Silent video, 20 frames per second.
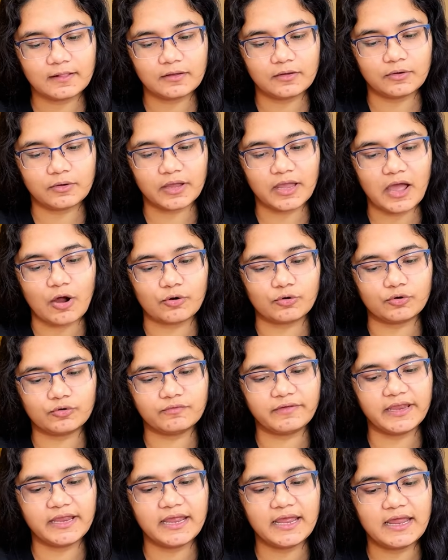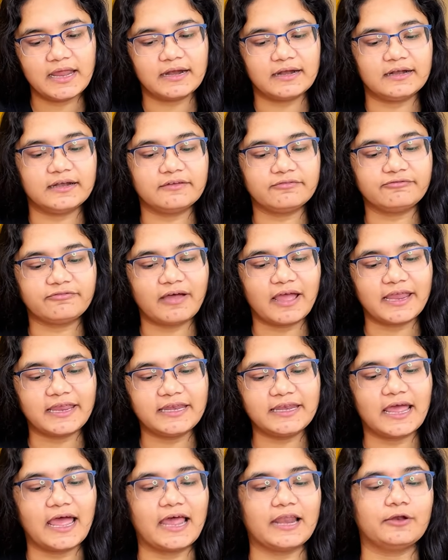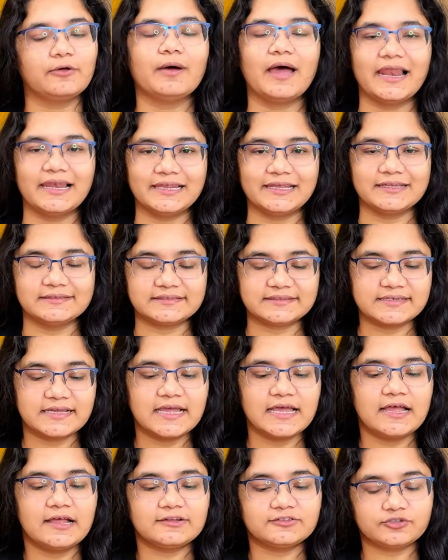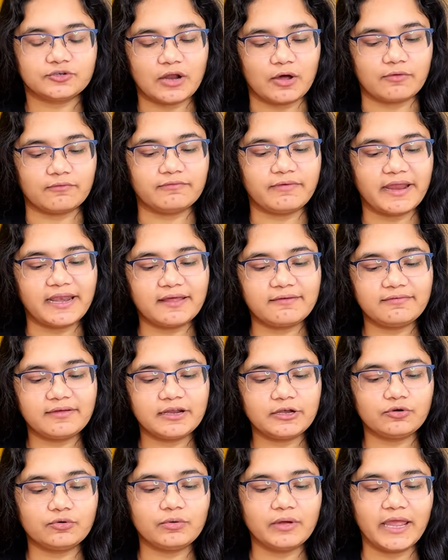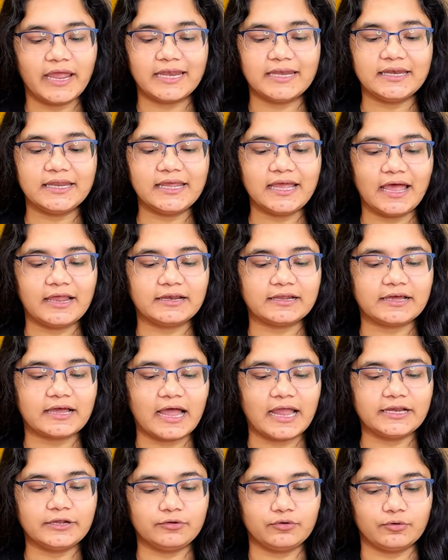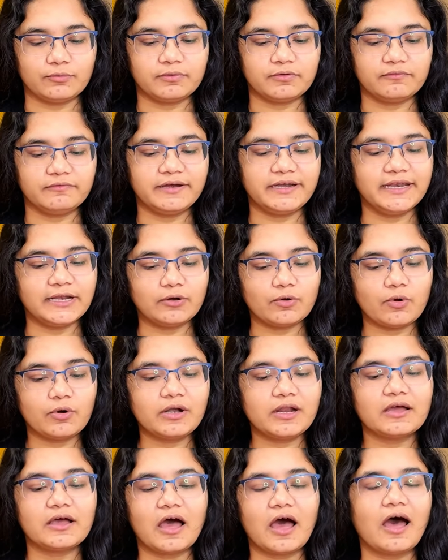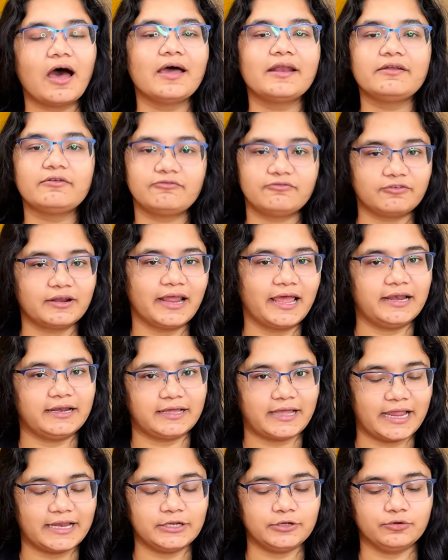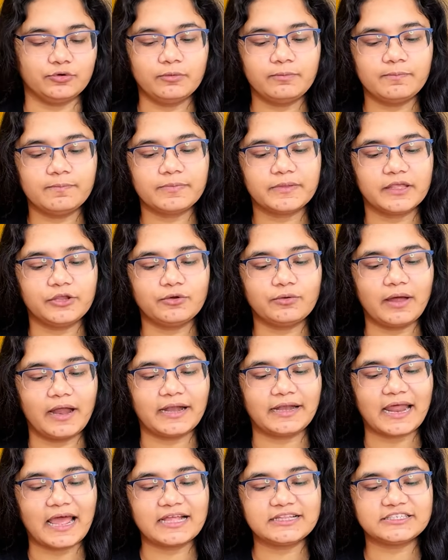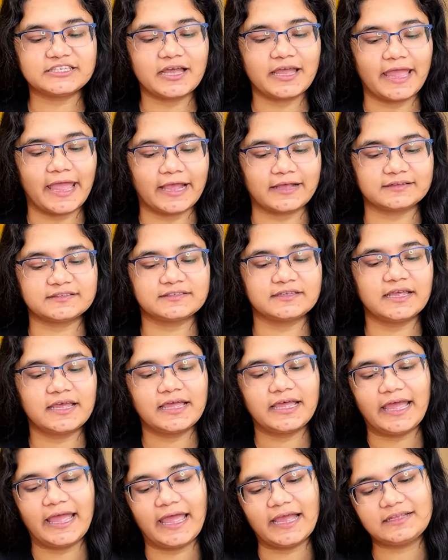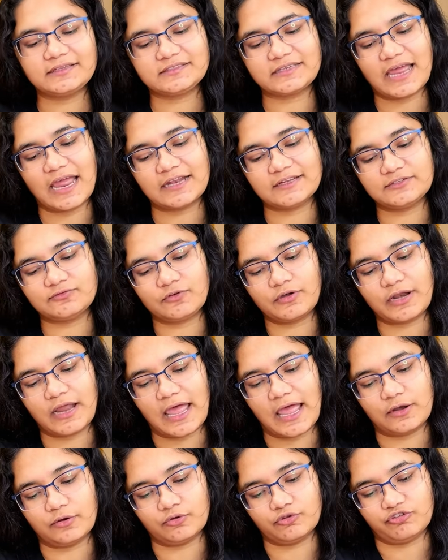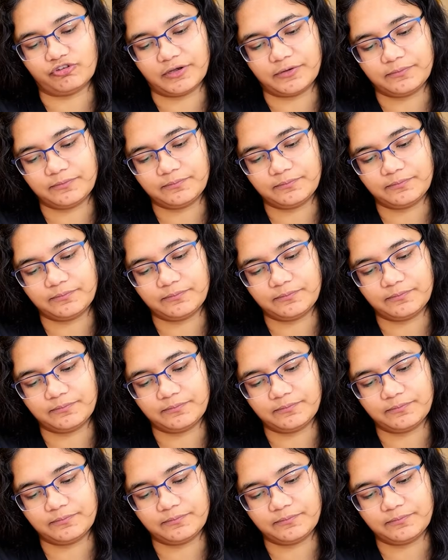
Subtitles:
Okay, how do we define haloalkanes? So now whenever to any alkyl group, we denote R for alkyl group, you attach a X. X stands for halogen.